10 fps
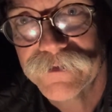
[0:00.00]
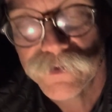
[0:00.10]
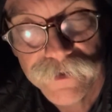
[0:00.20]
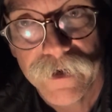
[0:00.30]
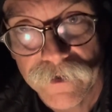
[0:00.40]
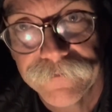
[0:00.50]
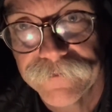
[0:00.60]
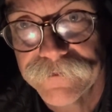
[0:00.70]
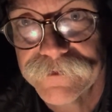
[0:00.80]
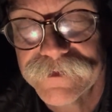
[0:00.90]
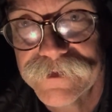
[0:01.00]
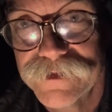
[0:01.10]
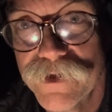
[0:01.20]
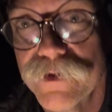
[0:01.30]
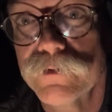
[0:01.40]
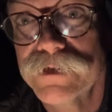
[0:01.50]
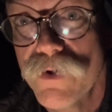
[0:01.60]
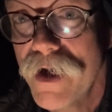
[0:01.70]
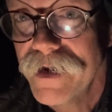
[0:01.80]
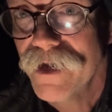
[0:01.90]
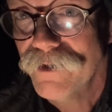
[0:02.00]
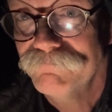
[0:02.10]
turned it off. So there was no audio.